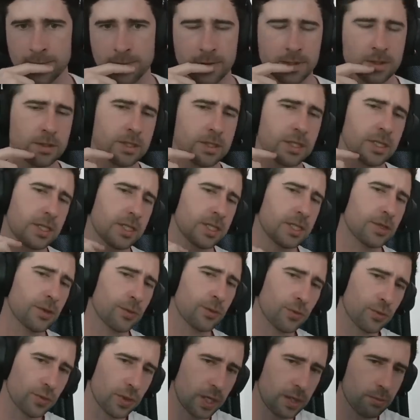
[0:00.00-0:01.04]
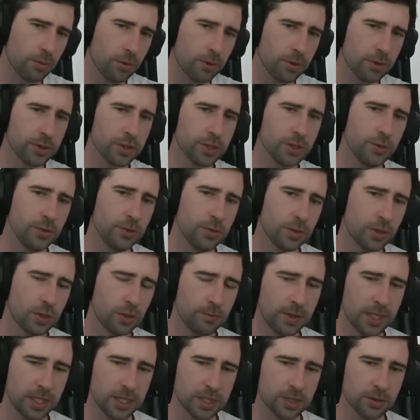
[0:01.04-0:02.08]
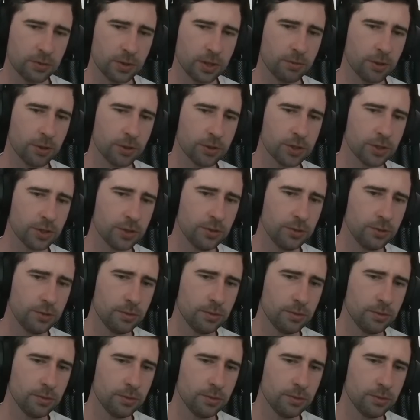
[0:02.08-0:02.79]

Is this Cerebro 2? Could be Cerebro 2.